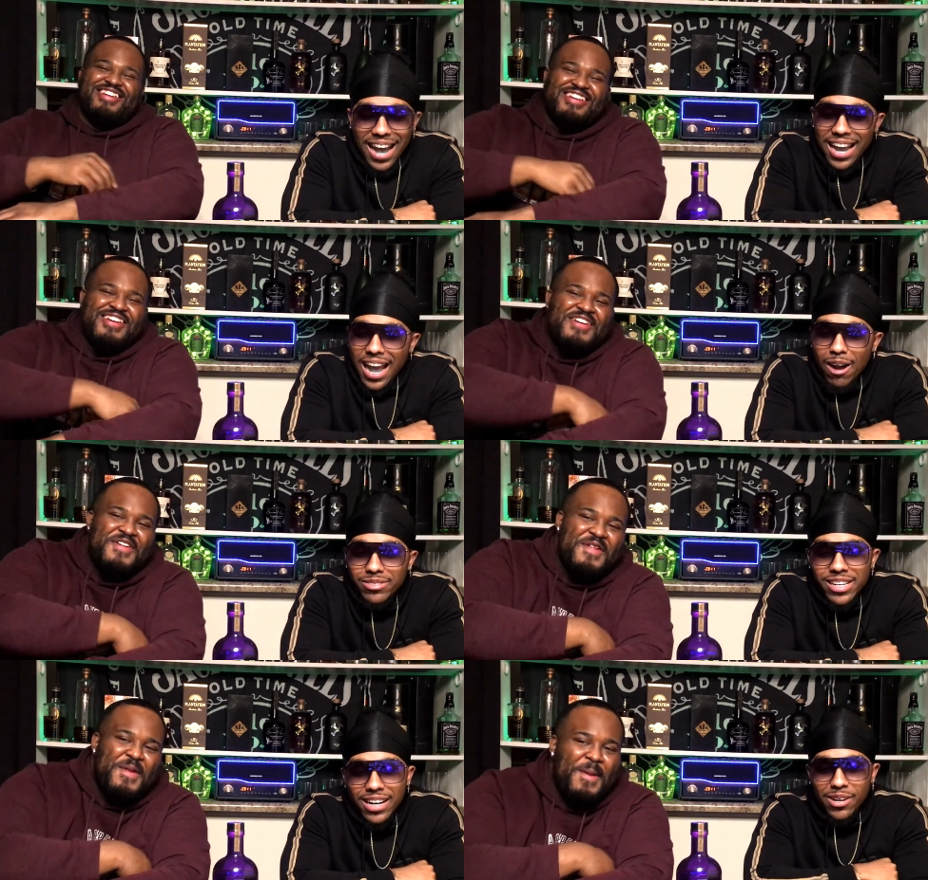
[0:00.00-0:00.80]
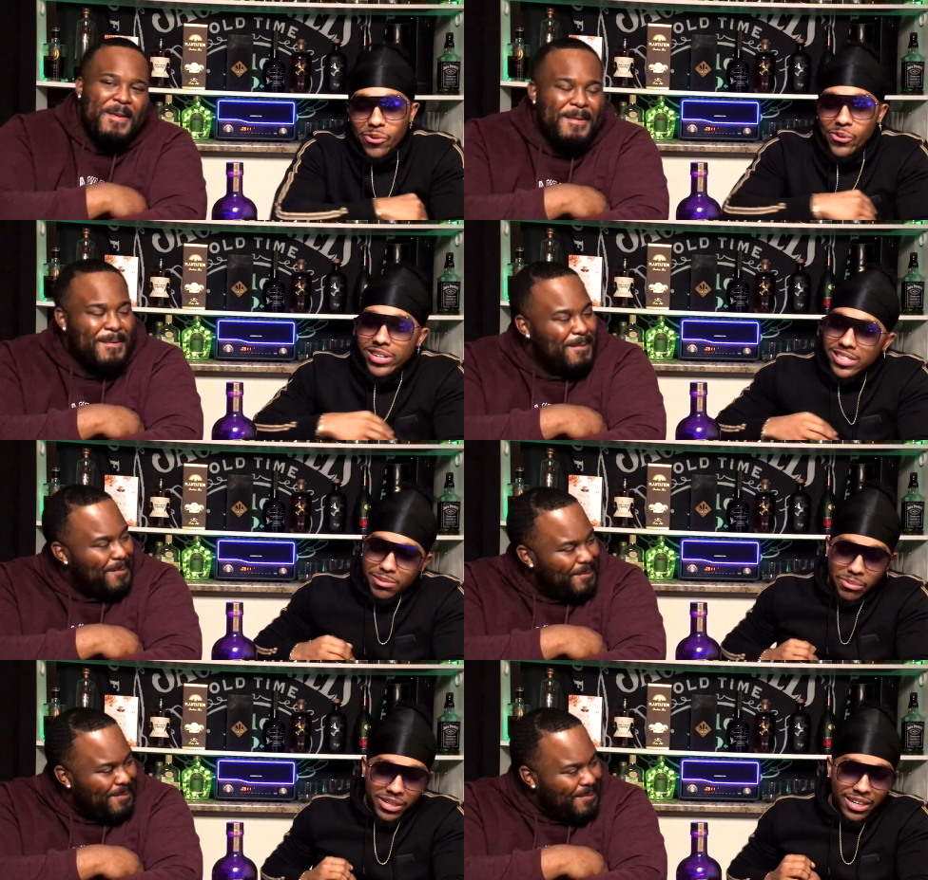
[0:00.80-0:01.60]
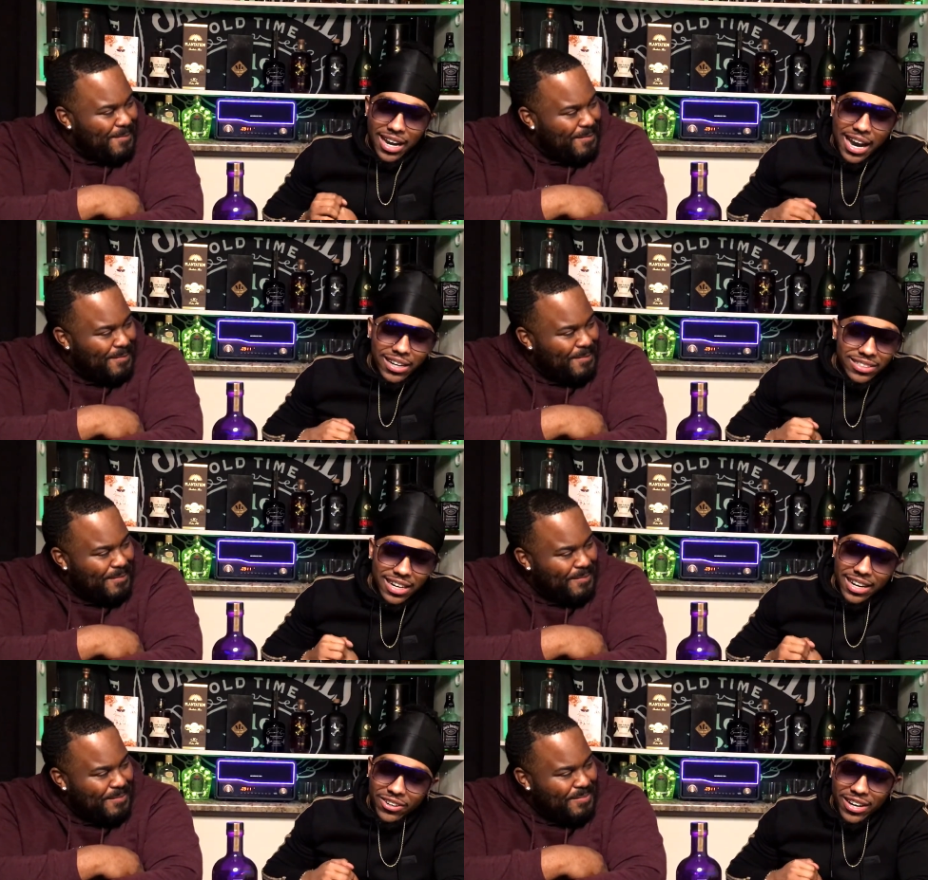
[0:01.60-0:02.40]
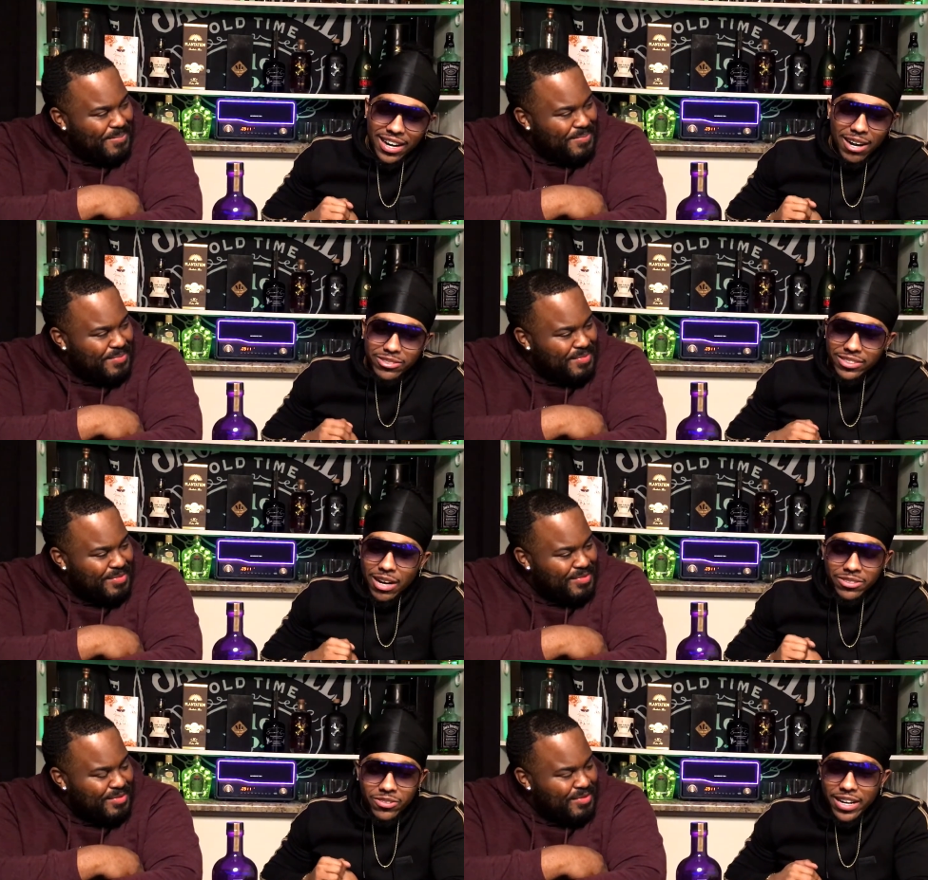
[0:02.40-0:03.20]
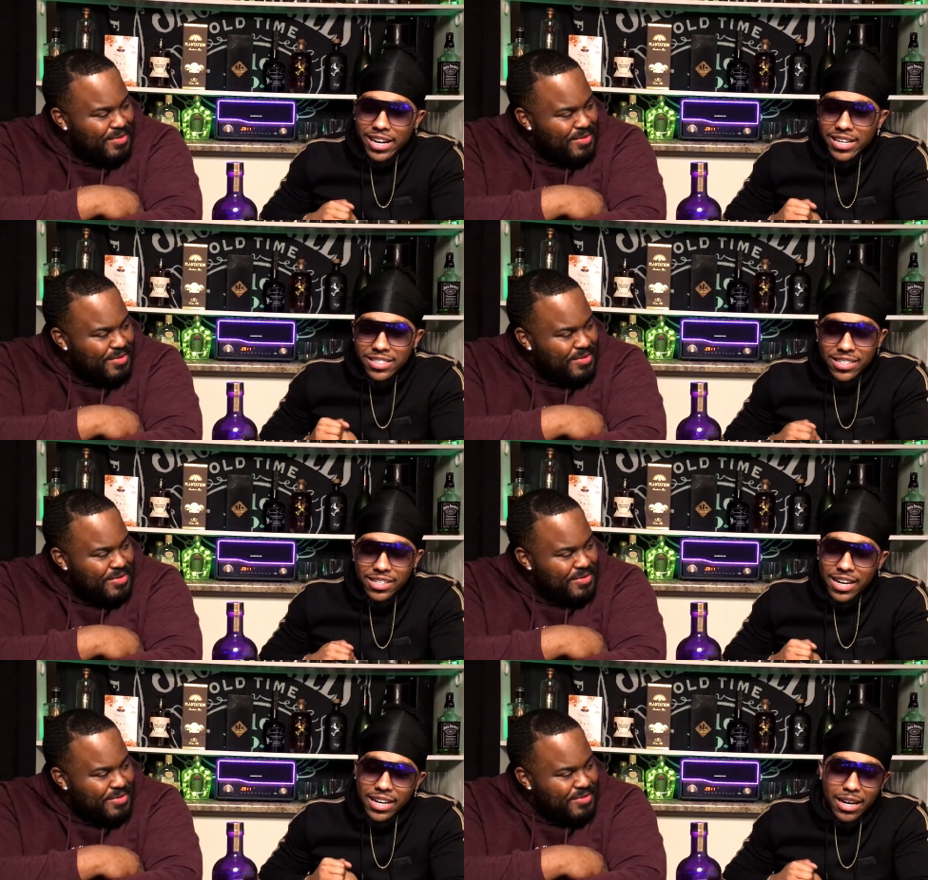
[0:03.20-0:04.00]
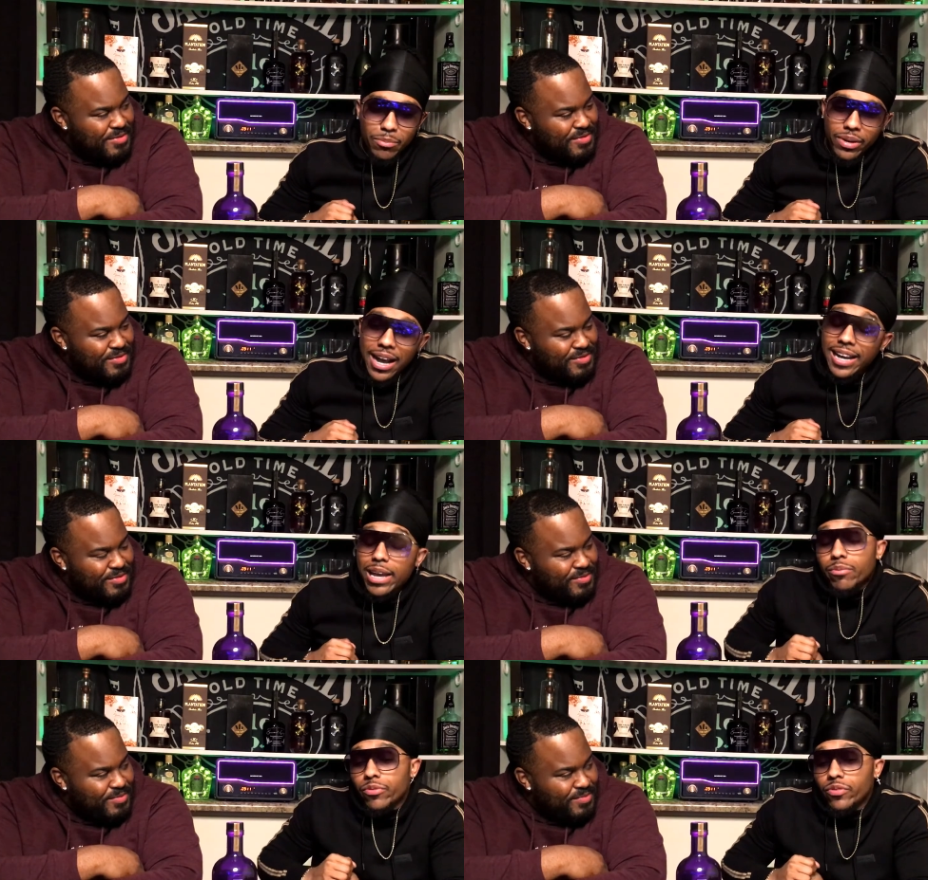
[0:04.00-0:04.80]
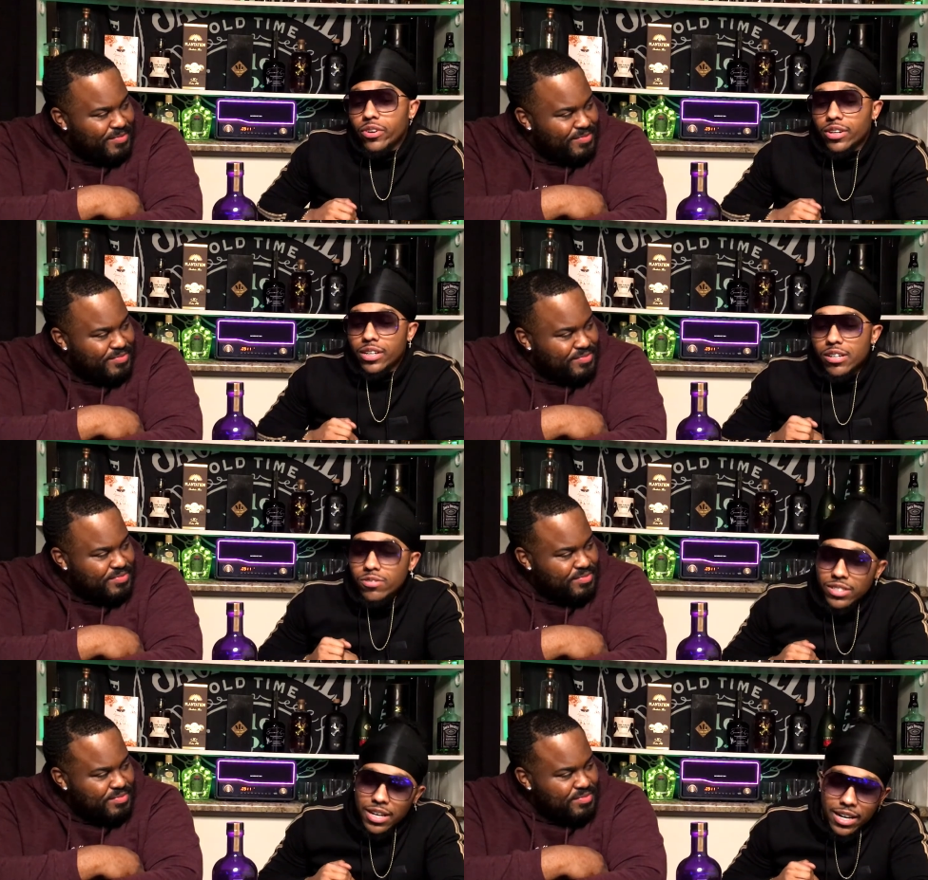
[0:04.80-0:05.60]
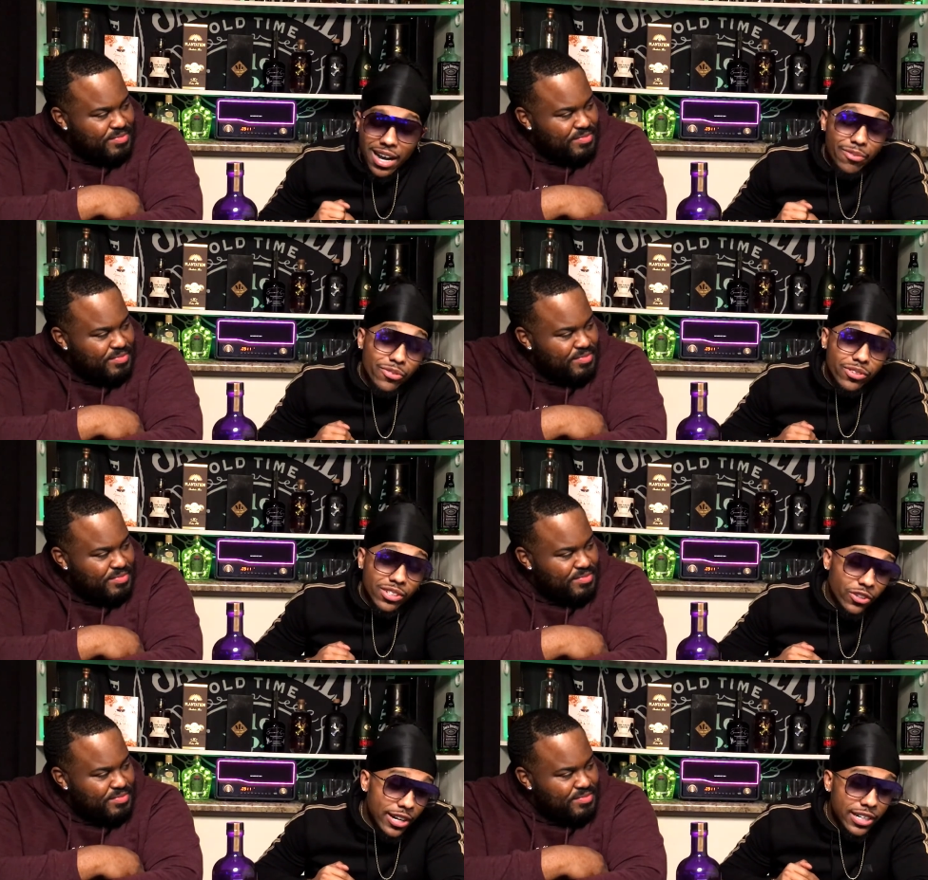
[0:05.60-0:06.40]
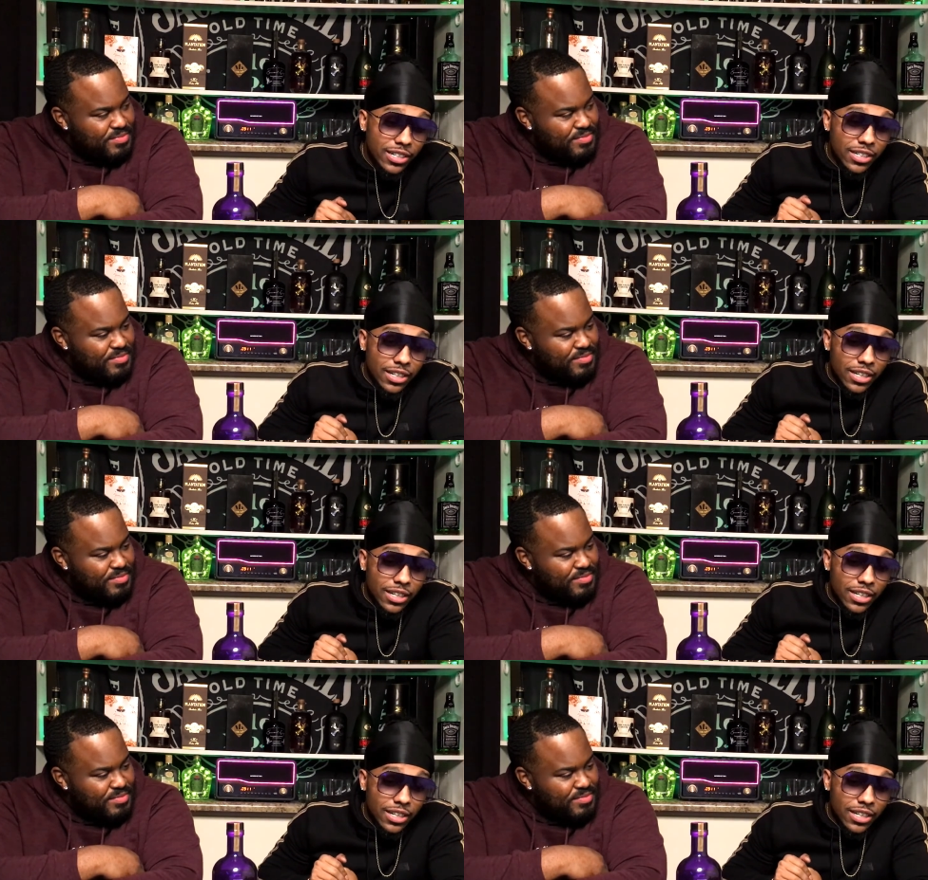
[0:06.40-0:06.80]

Speaker 1: I, I, I, was taking a risk, bro. Like I, I ain't gonna lie, I was, I was on the edge that night, but I ain't give a fuck. Cause it was just like I feel great.